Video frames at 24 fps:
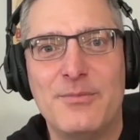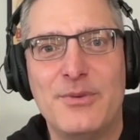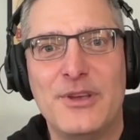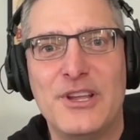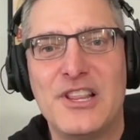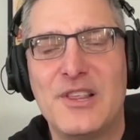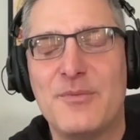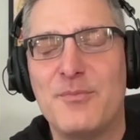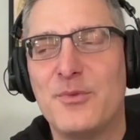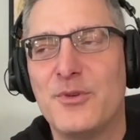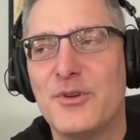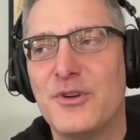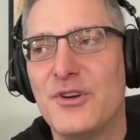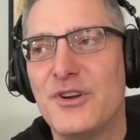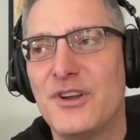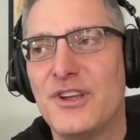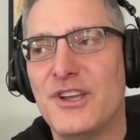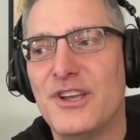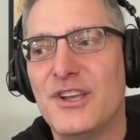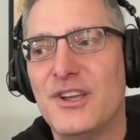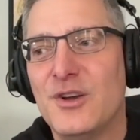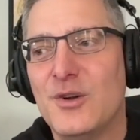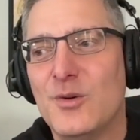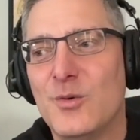Pittsburgh.
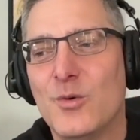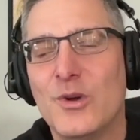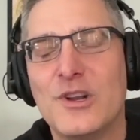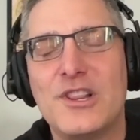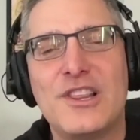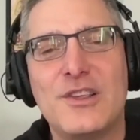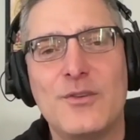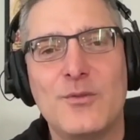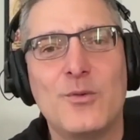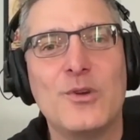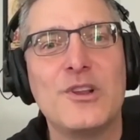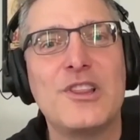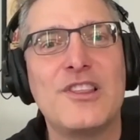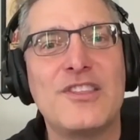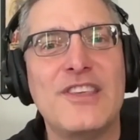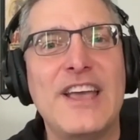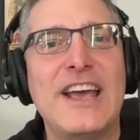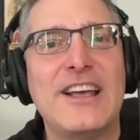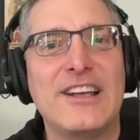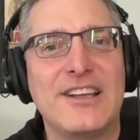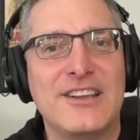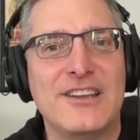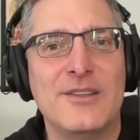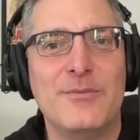What's
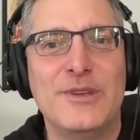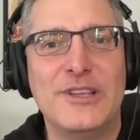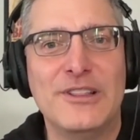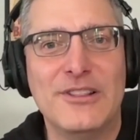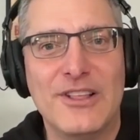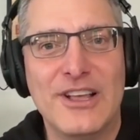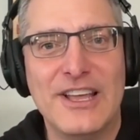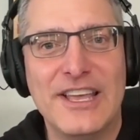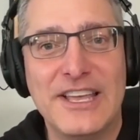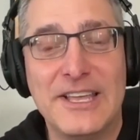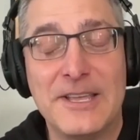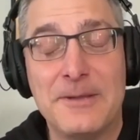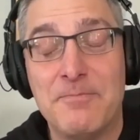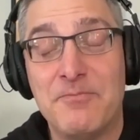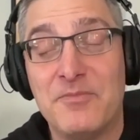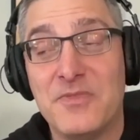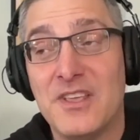that going to be like?